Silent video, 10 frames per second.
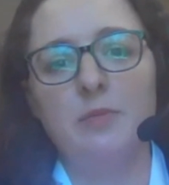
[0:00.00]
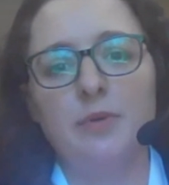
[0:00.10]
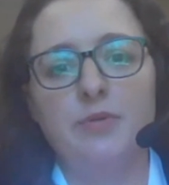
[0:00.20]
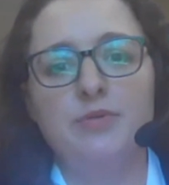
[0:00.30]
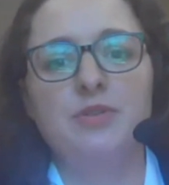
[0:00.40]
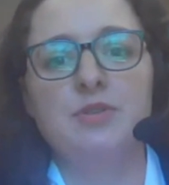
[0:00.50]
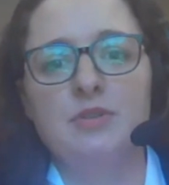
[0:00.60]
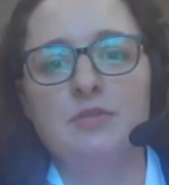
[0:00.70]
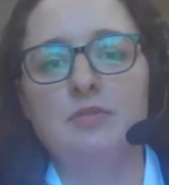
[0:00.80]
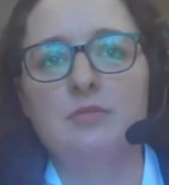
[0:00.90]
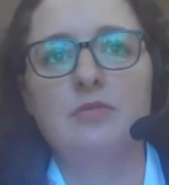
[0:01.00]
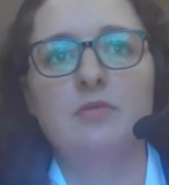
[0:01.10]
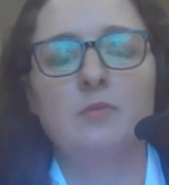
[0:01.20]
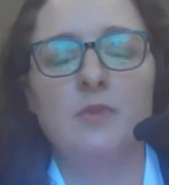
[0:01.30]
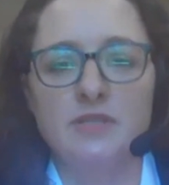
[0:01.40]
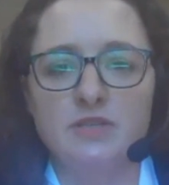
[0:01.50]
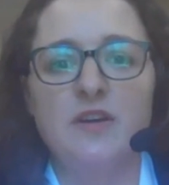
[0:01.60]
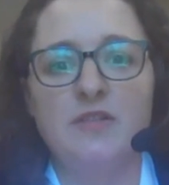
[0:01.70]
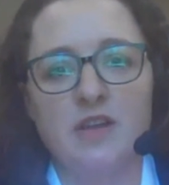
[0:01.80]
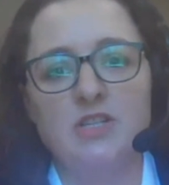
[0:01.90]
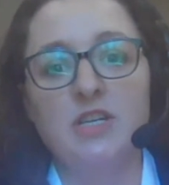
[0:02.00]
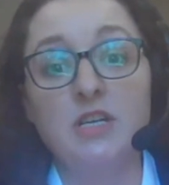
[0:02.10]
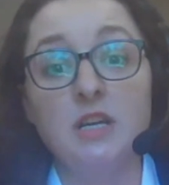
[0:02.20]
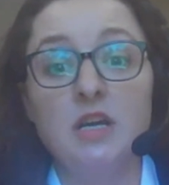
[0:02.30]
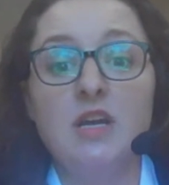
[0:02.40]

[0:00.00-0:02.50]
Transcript: approach research foundation.